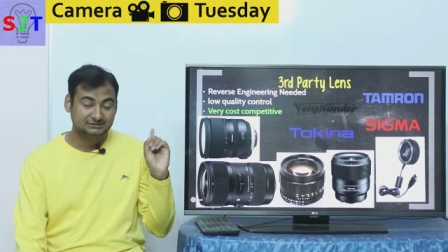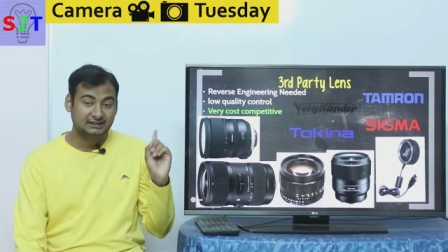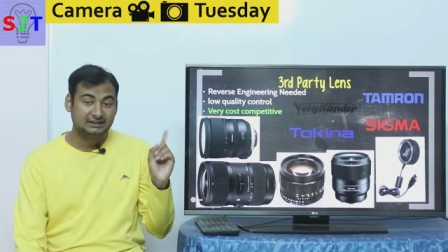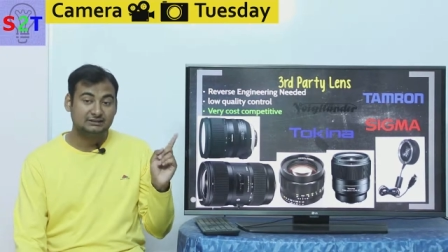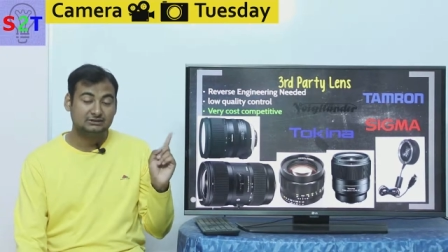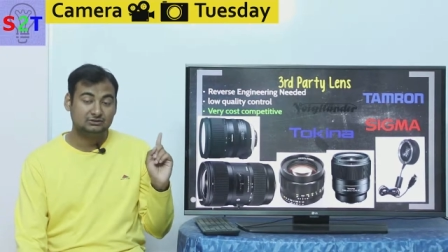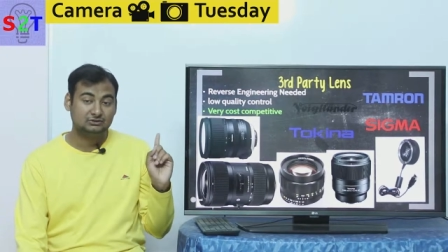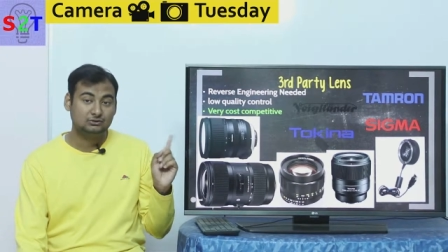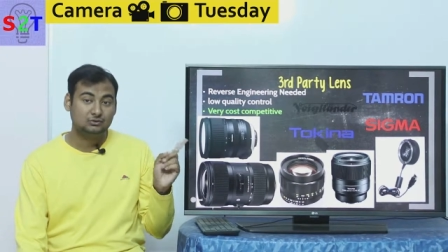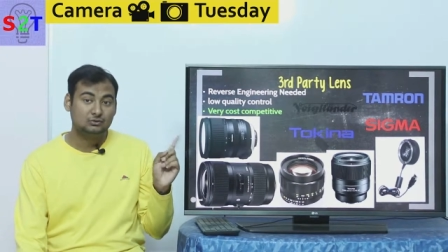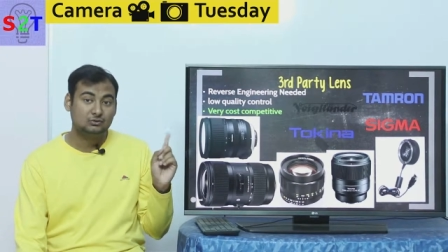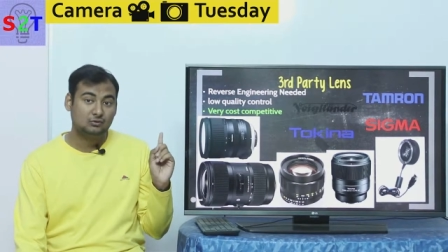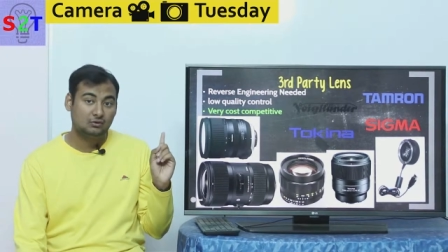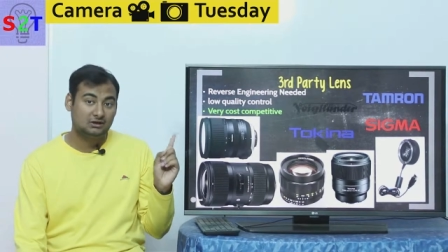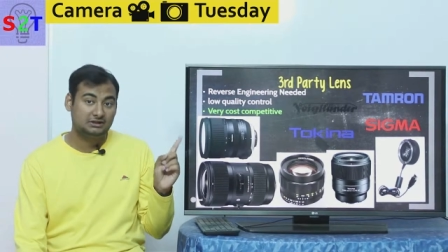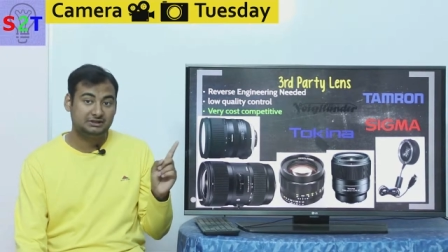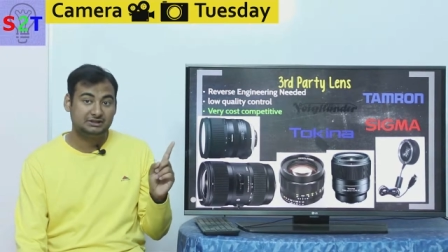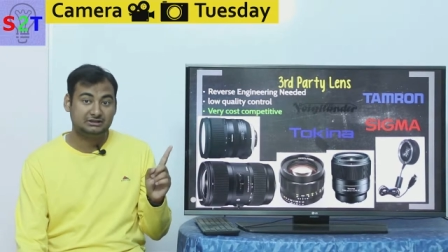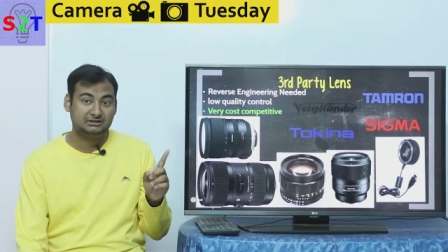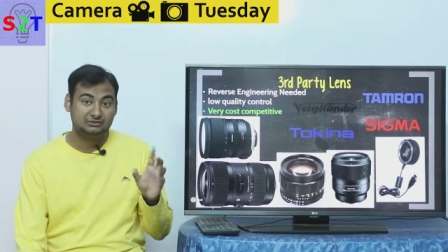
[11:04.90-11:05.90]
that low
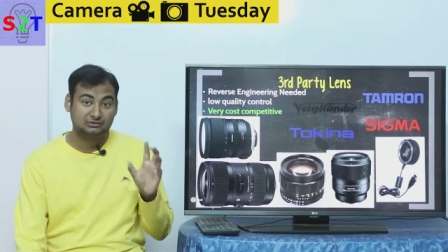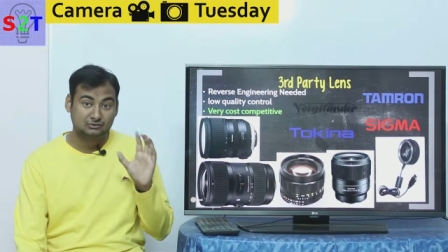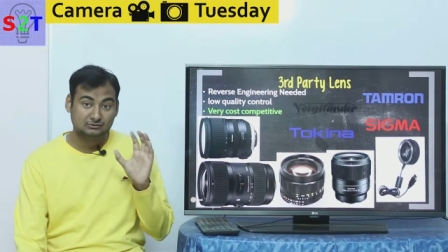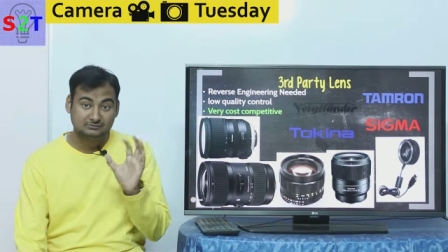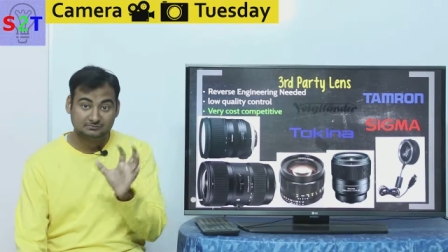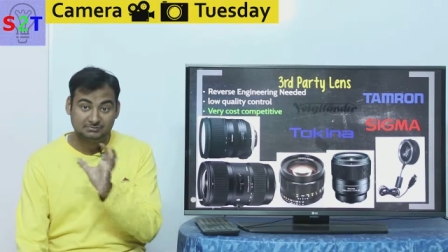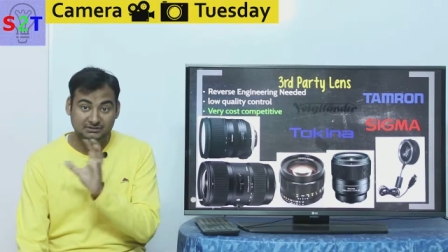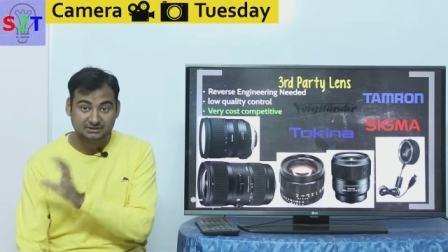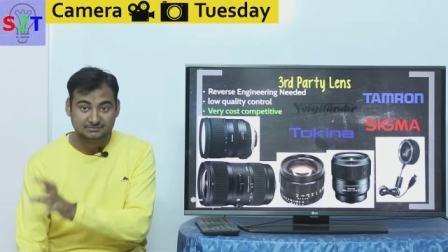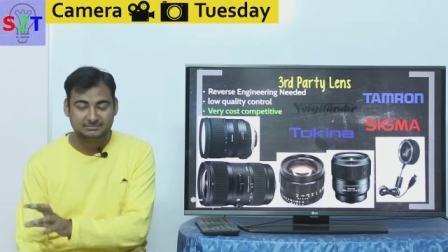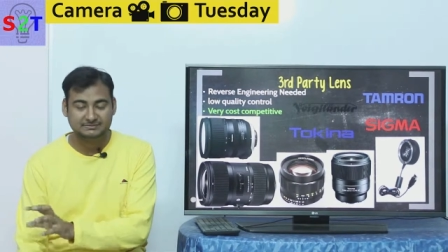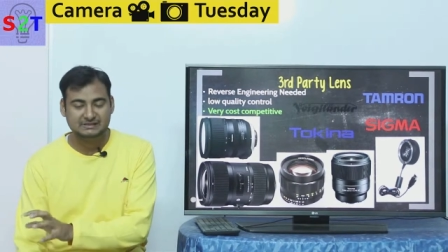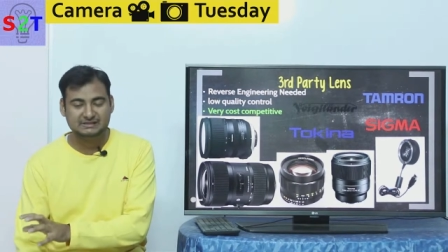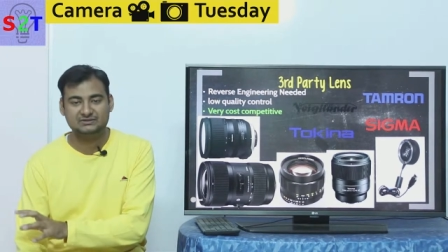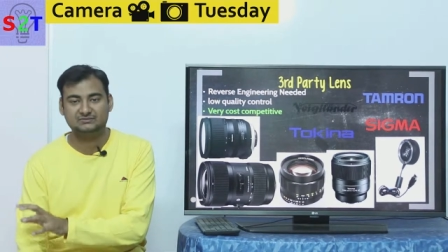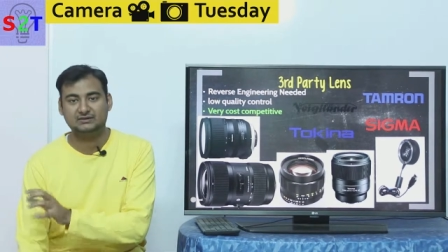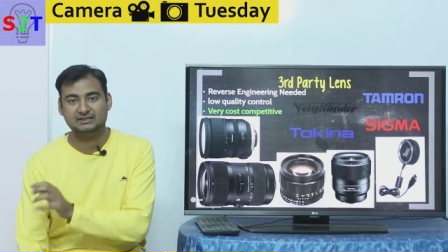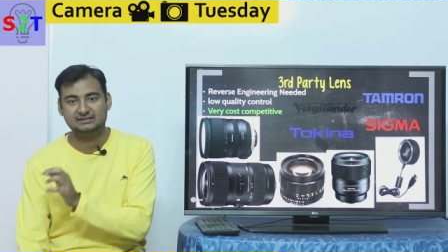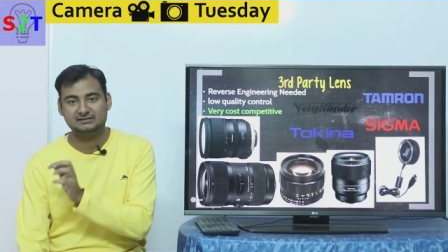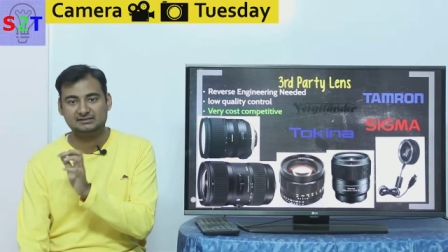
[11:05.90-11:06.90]
quality control per
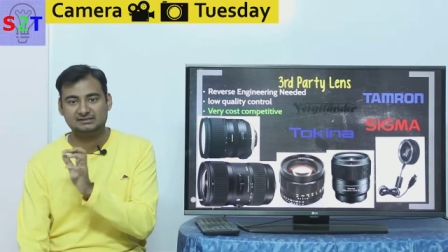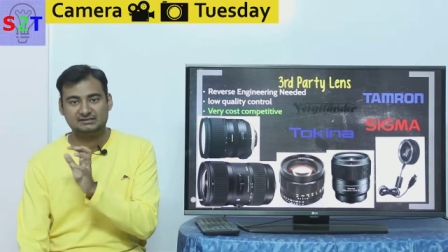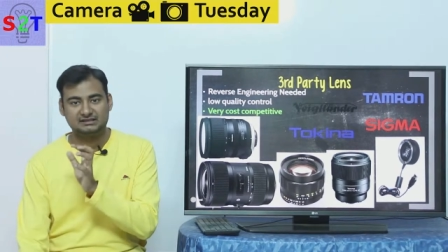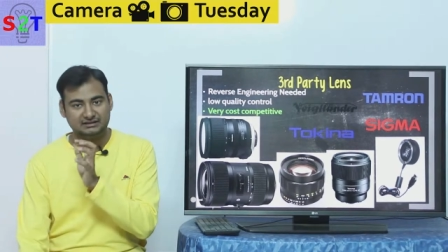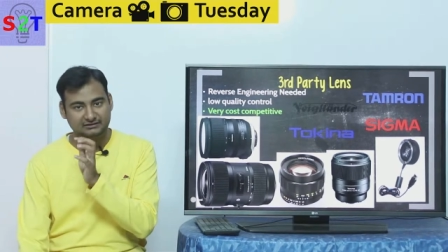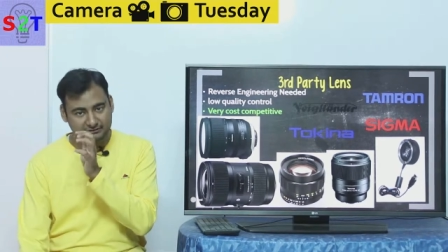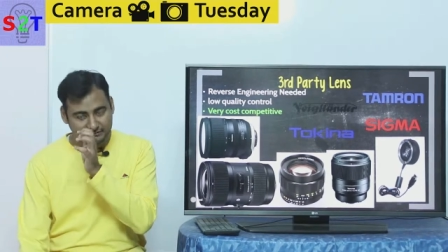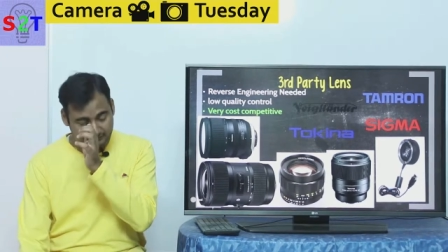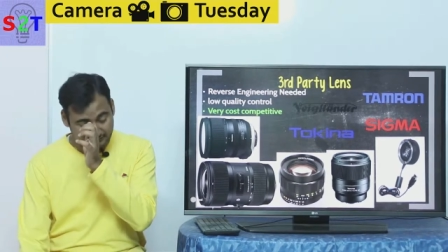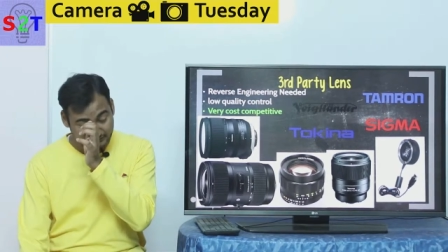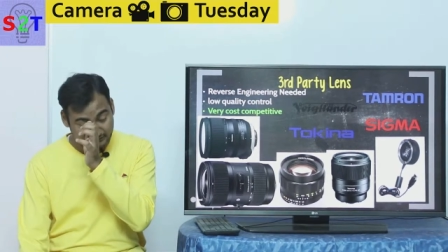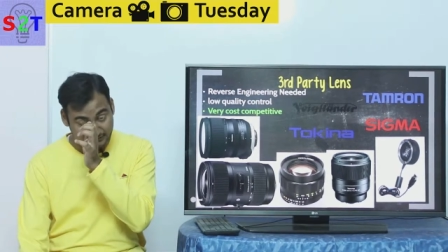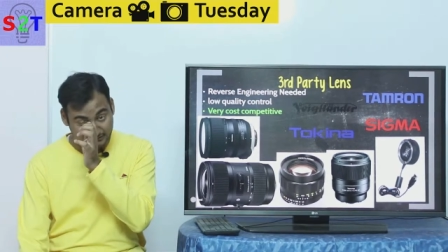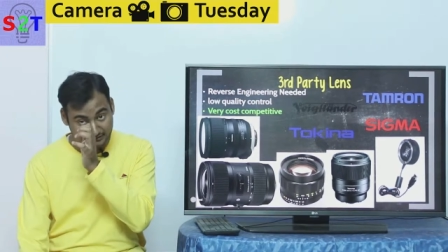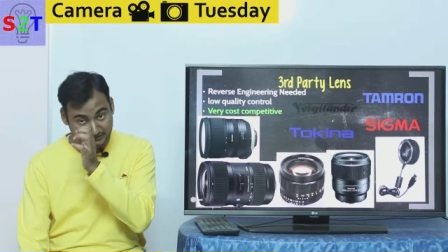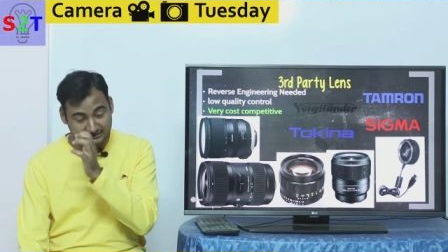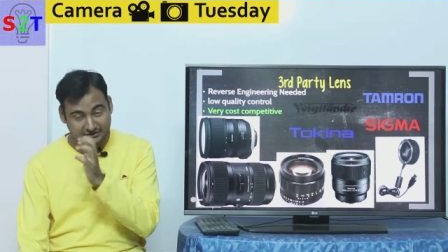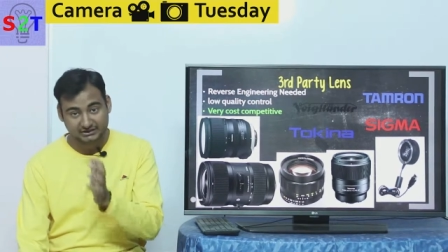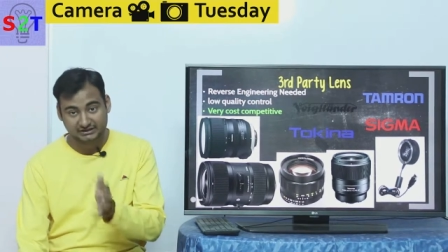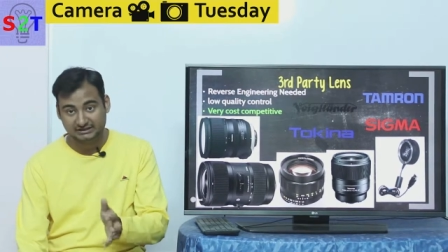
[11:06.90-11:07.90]
piece wise is kind of
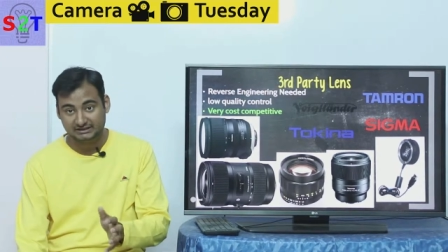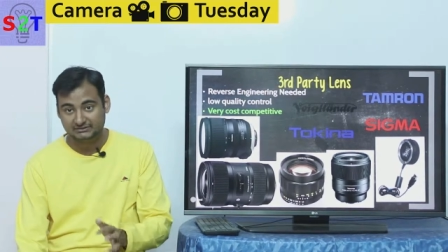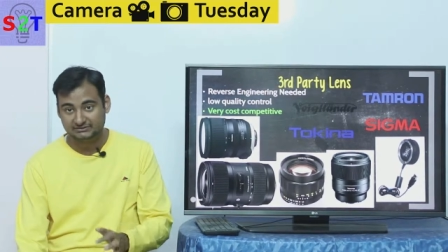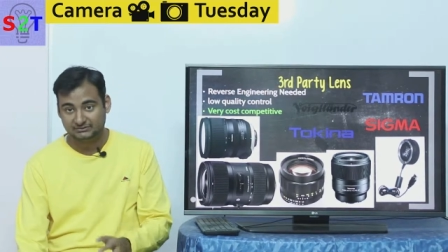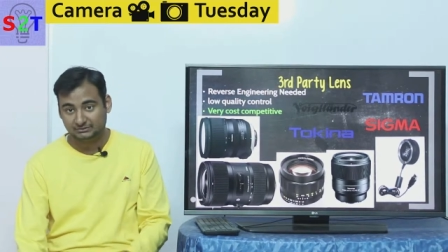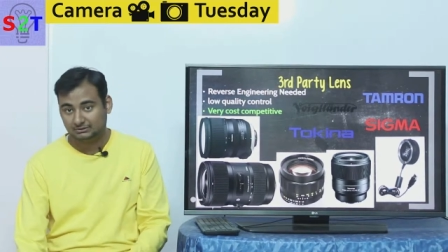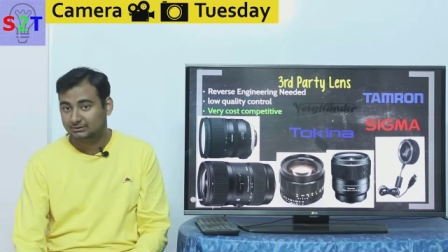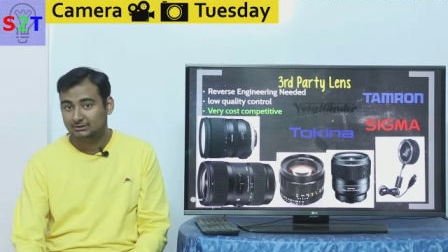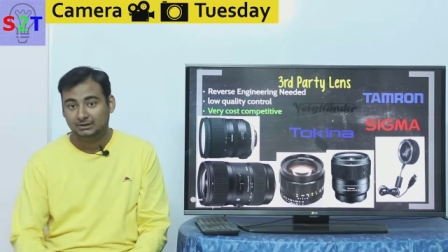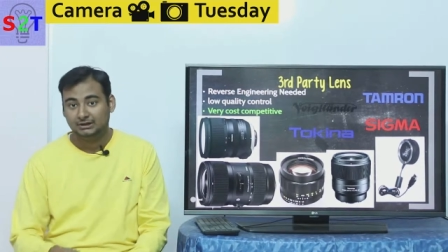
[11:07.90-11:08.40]
uh, tricky so